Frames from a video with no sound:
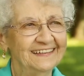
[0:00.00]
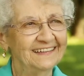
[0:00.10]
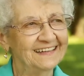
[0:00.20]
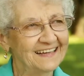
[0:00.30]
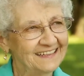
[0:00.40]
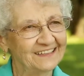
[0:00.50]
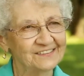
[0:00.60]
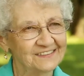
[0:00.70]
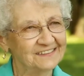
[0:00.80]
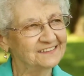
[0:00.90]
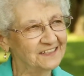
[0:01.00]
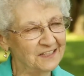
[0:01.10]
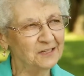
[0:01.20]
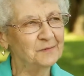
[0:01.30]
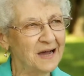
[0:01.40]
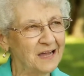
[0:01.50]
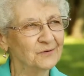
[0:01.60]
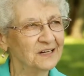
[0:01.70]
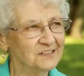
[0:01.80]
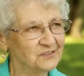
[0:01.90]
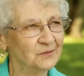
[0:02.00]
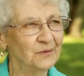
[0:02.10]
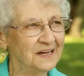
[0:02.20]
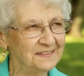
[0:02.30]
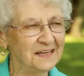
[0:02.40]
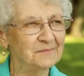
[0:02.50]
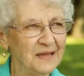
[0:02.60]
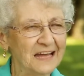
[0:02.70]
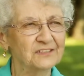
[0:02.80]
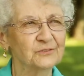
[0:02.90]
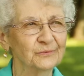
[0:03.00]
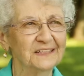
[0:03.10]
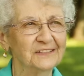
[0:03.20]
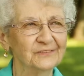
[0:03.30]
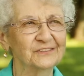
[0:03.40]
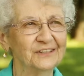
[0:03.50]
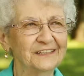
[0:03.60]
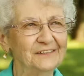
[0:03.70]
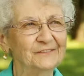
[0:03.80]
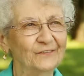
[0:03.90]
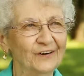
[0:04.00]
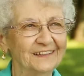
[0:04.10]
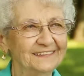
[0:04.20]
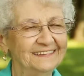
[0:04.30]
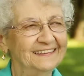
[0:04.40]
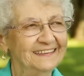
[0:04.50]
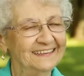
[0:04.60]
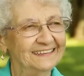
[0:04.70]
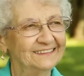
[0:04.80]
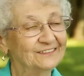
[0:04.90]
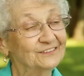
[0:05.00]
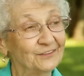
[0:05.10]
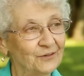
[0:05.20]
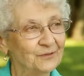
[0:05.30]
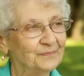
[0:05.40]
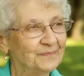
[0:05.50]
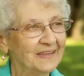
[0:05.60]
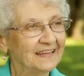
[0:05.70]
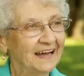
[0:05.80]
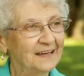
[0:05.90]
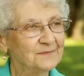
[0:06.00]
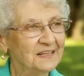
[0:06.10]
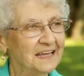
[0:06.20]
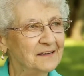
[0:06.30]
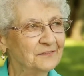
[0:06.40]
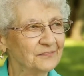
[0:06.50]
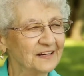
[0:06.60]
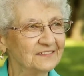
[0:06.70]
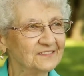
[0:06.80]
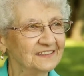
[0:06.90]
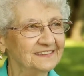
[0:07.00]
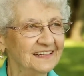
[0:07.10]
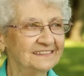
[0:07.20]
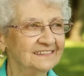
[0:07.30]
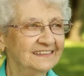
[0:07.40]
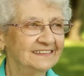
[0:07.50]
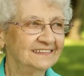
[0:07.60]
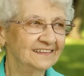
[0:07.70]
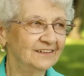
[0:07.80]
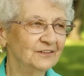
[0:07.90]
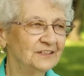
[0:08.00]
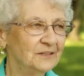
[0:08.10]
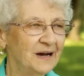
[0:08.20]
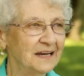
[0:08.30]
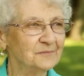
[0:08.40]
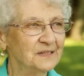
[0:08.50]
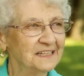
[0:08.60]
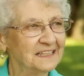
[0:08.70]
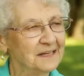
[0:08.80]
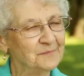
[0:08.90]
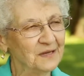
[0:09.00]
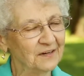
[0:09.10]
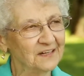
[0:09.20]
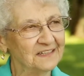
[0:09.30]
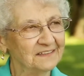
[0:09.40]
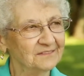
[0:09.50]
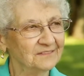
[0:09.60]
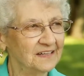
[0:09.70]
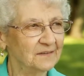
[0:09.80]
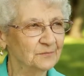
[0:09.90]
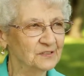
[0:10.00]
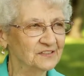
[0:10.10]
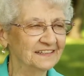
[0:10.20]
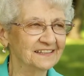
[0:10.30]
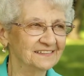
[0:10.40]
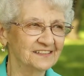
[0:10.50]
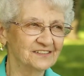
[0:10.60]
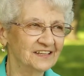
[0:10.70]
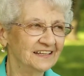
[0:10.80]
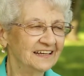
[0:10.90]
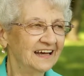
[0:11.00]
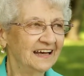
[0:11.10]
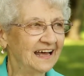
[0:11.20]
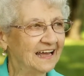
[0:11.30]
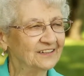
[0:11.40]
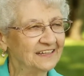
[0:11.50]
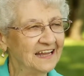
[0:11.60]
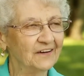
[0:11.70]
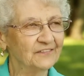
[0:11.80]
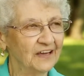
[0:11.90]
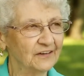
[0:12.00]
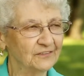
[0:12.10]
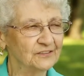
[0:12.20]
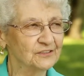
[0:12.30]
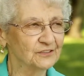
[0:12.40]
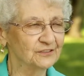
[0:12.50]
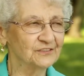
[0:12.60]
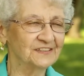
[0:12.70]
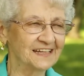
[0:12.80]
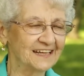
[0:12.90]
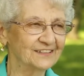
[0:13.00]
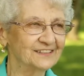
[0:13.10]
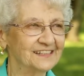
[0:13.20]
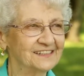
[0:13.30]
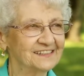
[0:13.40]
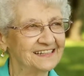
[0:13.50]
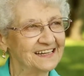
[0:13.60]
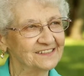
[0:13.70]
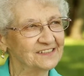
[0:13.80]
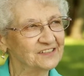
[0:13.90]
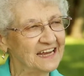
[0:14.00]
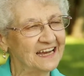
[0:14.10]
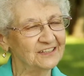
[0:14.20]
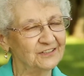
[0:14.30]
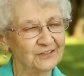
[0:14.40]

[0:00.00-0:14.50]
And I guess to him I was the one that matched what he was looking for. And so I became friends, and then he wanted me to get married and presented this. I could have health insurance and I could this, and I said, Jack,